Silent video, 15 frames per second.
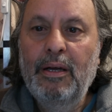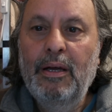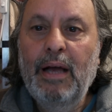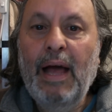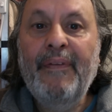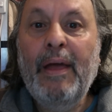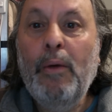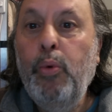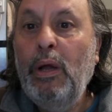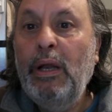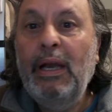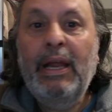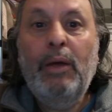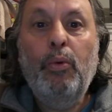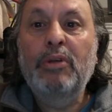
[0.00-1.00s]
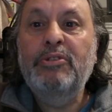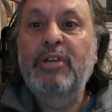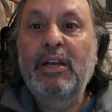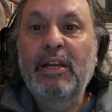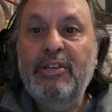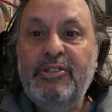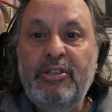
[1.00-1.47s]
And they willingly want to
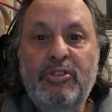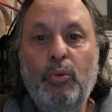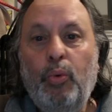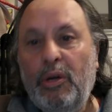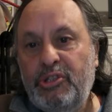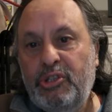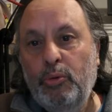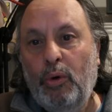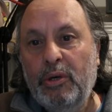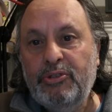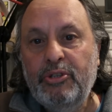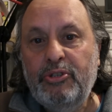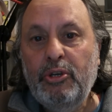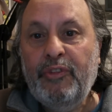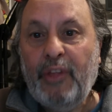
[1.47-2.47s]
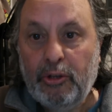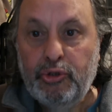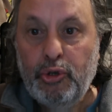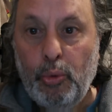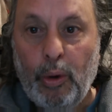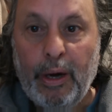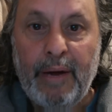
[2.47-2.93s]
listen to what you want to do. They'll
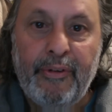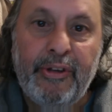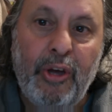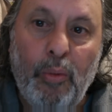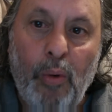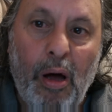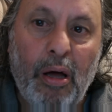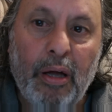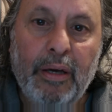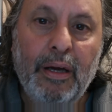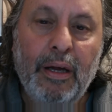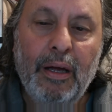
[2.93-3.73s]
do whatever you want,